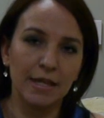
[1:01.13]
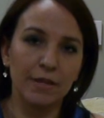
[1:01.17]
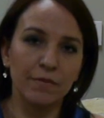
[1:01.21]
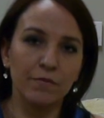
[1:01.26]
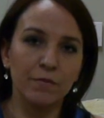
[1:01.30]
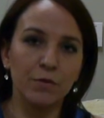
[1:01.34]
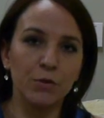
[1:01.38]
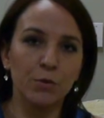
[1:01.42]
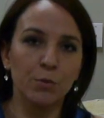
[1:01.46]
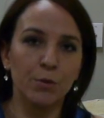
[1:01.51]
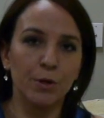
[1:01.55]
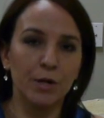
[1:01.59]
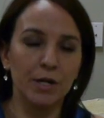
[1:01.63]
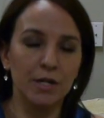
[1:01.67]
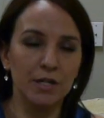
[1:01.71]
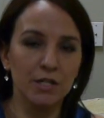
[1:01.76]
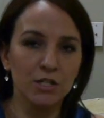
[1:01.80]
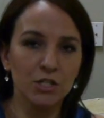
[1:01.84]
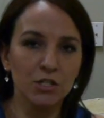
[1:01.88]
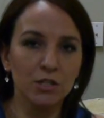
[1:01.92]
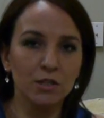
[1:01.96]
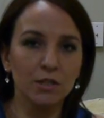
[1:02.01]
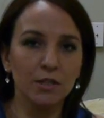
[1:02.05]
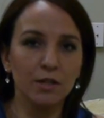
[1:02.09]
If you were
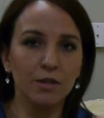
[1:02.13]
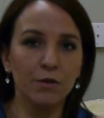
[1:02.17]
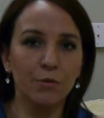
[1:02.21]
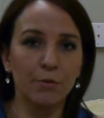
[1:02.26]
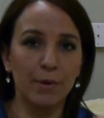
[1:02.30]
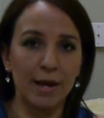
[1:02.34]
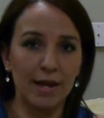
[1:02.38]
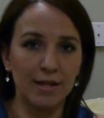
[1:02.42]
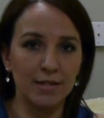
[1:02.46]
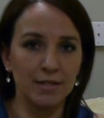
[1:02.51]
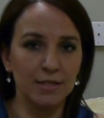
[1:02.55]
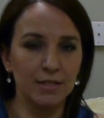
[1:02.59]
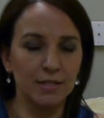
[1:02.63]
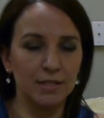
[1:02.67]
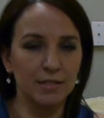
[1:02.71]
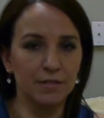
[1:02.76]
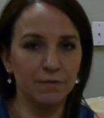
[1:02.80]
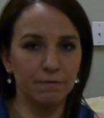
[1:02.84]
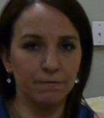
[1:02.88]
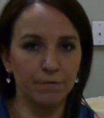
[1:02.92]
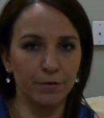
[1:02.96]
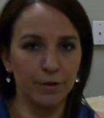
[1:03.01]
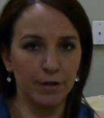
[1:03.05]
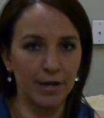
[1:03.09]
initially granted
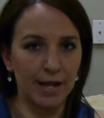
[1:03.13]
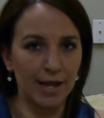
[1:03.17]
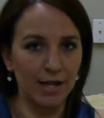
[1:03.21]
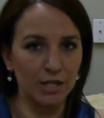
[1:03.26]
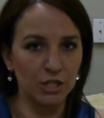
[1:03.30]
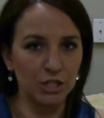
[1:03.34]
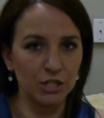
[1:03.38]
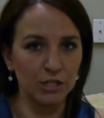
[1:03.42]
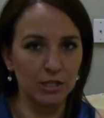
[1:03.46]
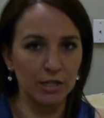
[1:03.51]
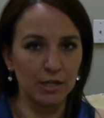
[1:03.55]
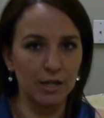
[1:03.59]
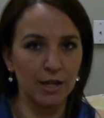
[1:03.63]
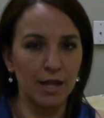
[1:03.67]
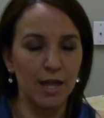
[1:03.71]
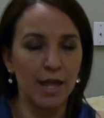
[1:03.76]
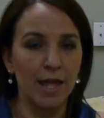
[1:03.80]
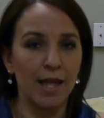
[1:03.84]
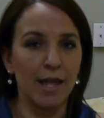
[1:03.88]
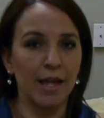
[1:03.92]
deferred action